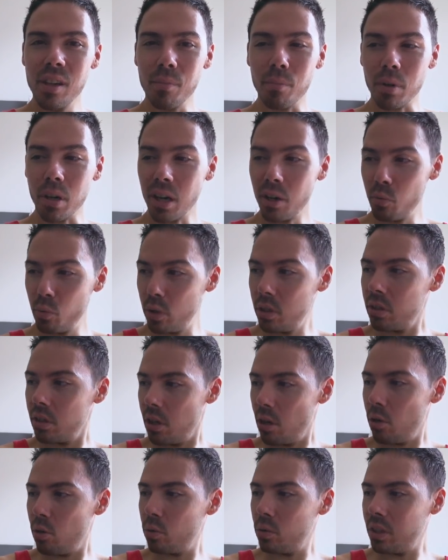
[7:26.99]
but I would
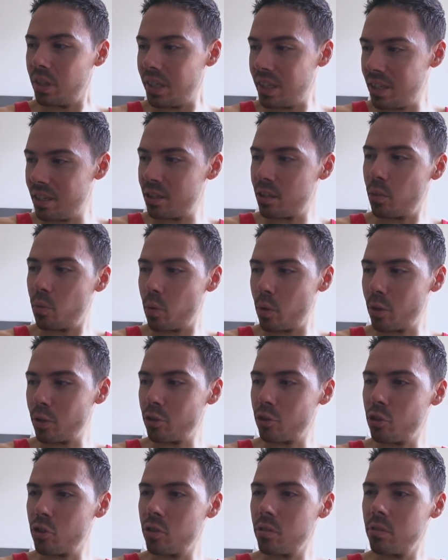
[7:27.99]
go lean
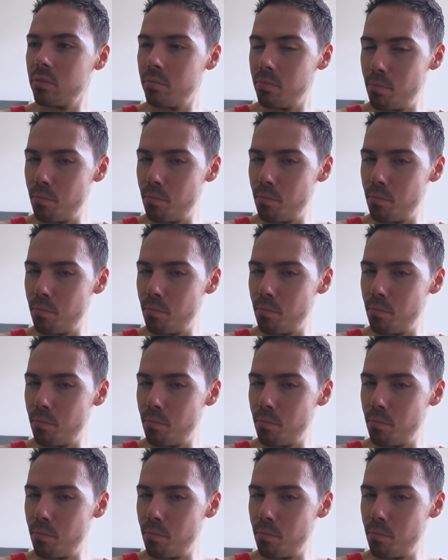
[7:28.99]
towards